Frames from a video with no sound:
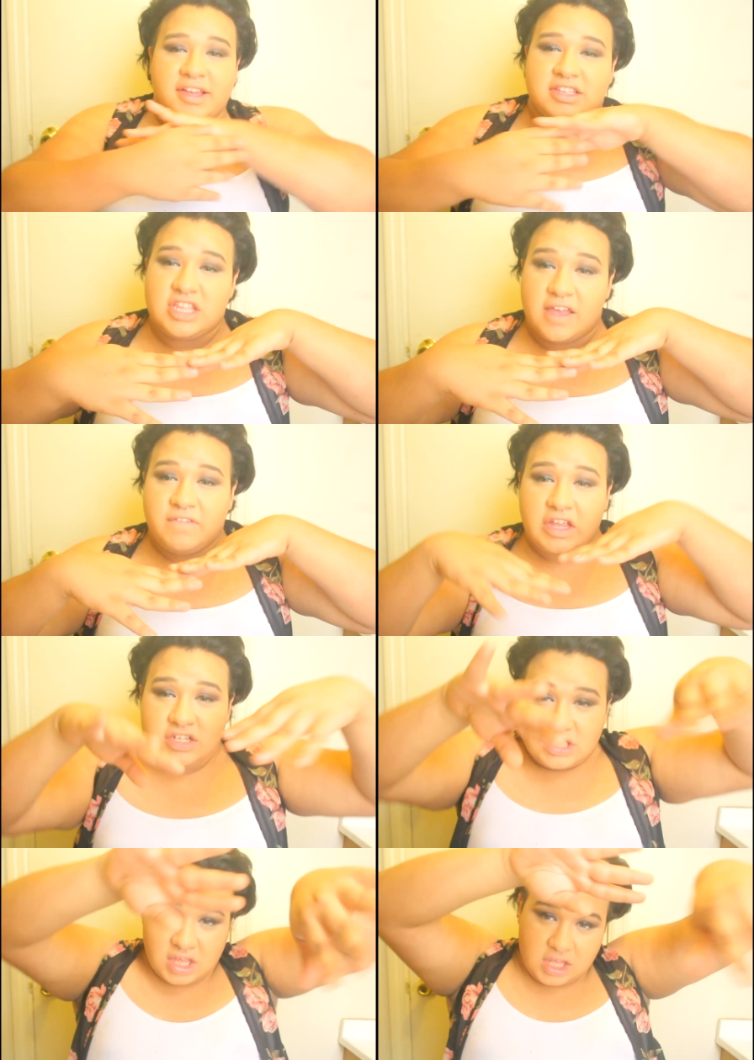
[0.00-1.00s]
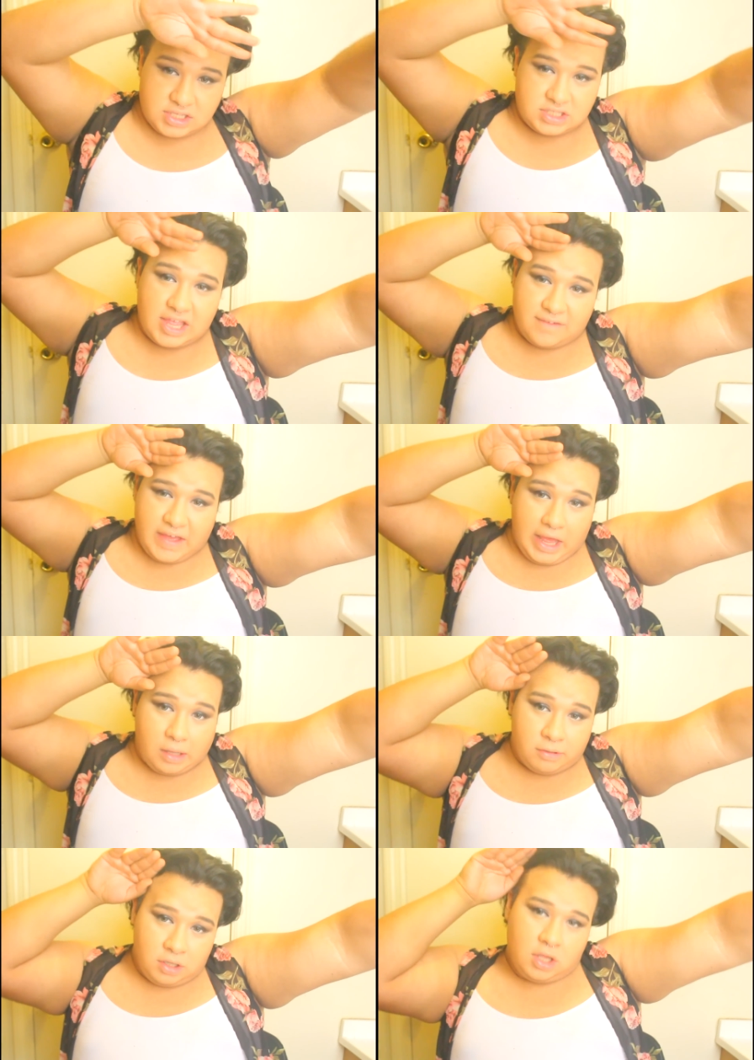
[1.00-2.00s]
Stay fierce. Stay
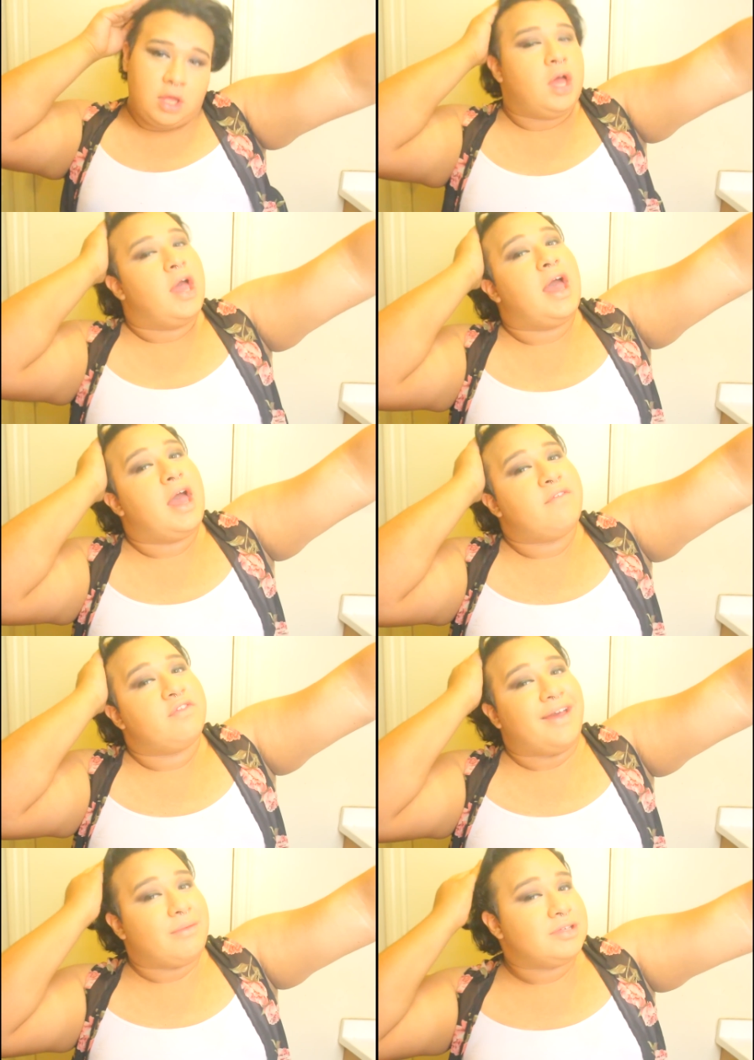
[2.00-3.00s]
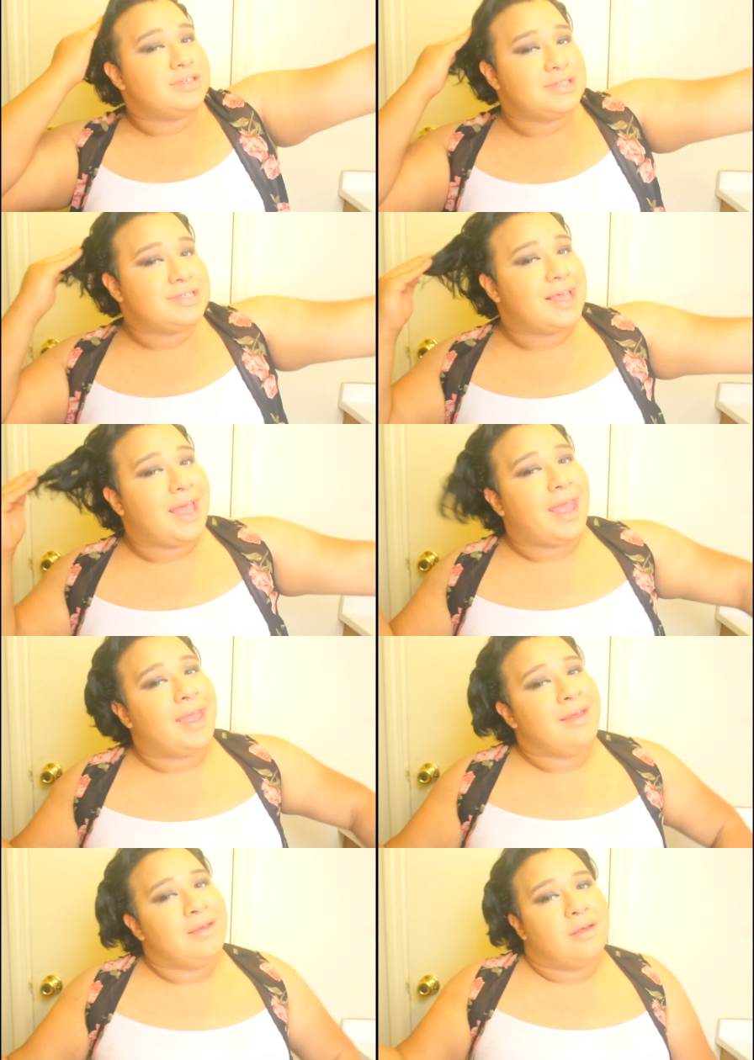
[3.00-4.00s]
fab. Have a fabulous
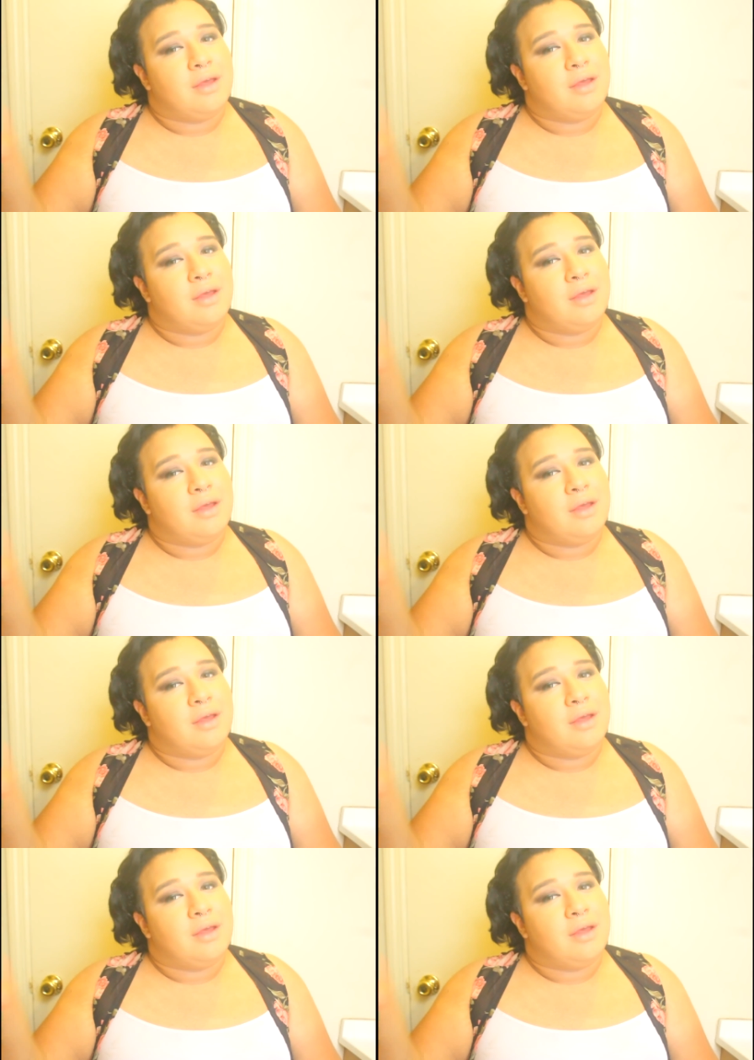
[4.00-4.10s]
day.